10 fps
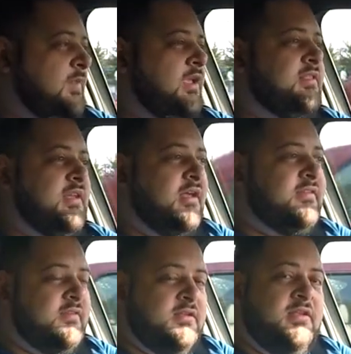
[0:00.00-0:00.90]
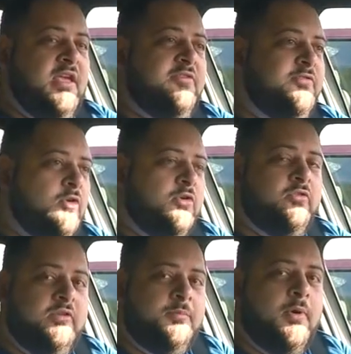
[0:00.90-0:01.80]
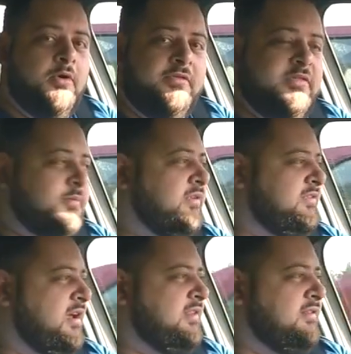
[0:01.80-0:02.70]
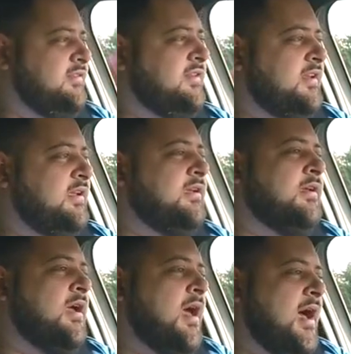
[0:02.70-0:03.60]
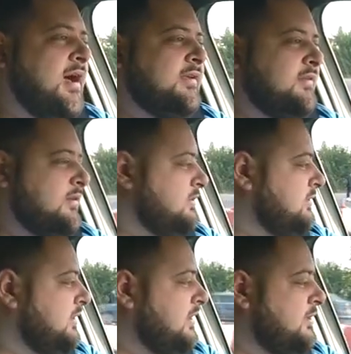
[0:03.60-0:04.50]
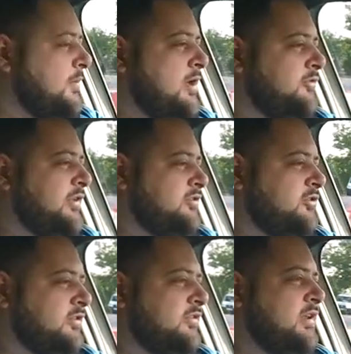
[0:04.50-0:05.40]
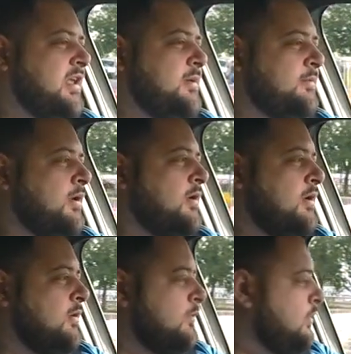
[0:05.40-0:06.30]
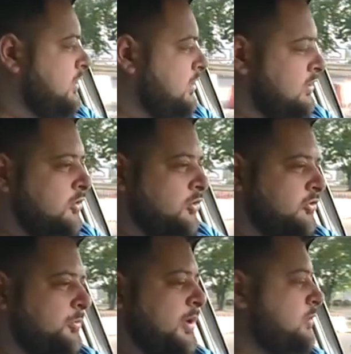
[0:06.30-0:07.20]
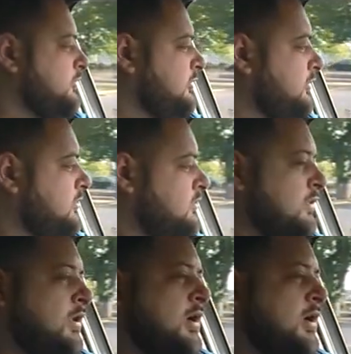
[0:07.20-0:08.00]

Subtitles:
if you're using both of them inside the city, as the manufacturers claim where you're supposed to,